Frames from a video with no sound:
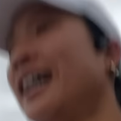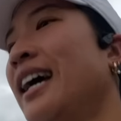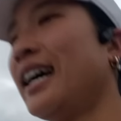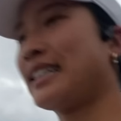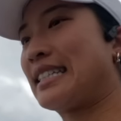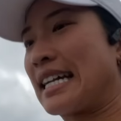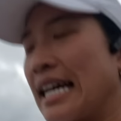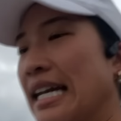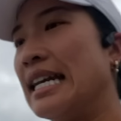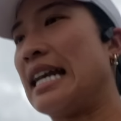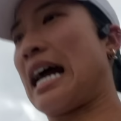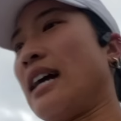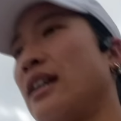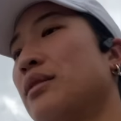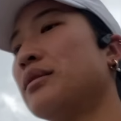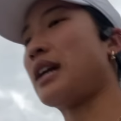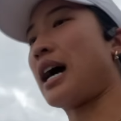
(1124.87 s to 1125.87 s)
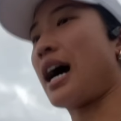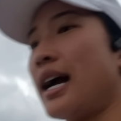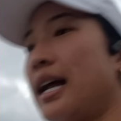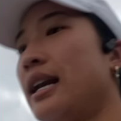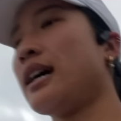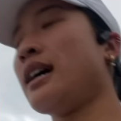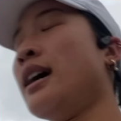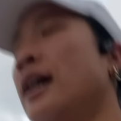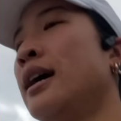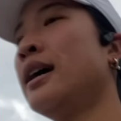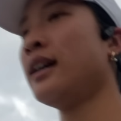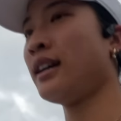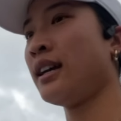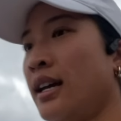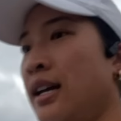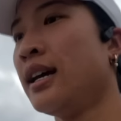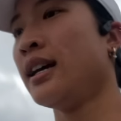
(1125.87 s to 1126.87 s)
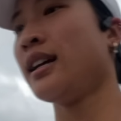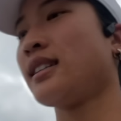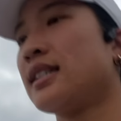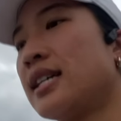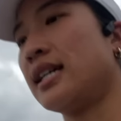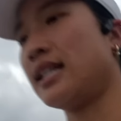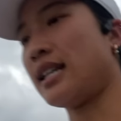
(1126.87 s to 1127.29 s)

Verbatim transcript: It's like a 909 to